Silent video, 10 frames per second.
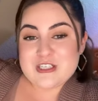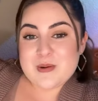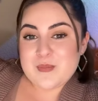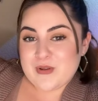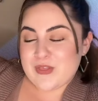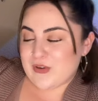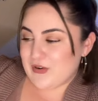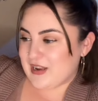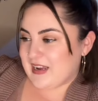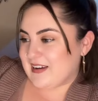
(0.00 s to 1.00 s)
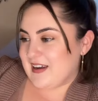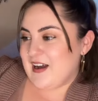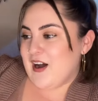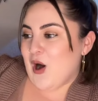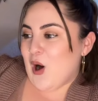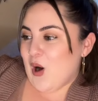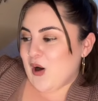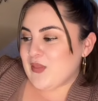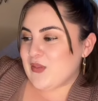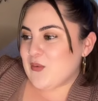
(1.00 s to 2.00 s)
number 30.
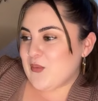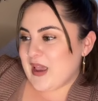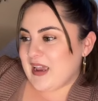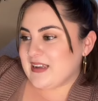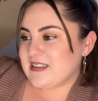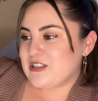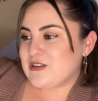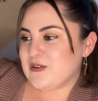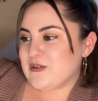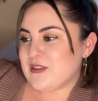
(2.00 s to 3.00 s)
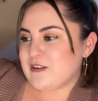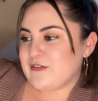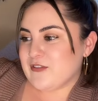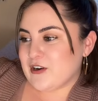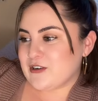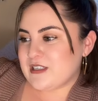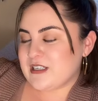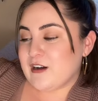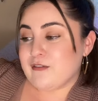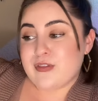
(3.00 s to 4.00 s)
On the way to the first
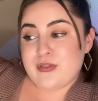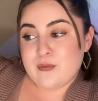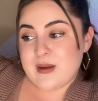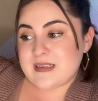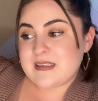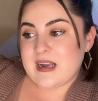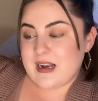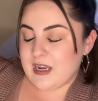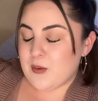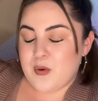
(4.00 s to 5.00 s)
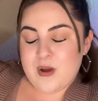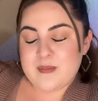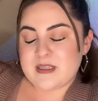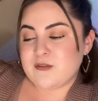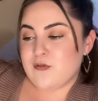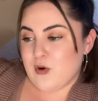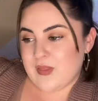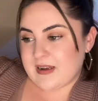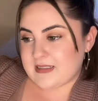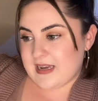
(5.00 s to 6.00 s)
of 3 signing appointments for
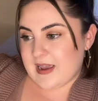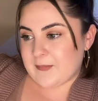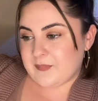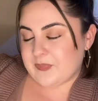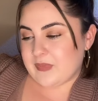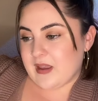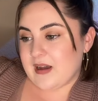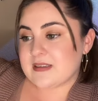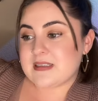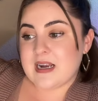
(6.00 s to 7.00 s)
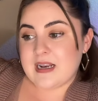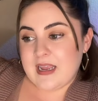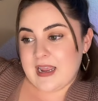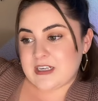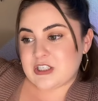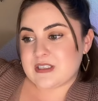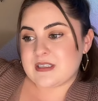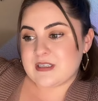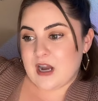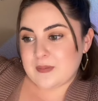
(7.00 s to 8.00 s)
that day, a signing agent
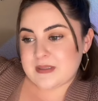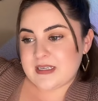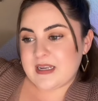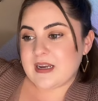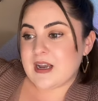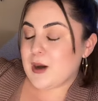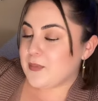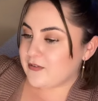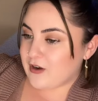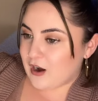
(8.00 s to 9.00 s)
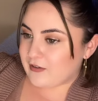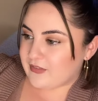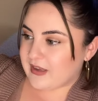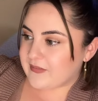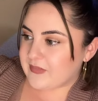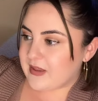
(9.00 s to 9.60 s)
stops to get a cup of coffee,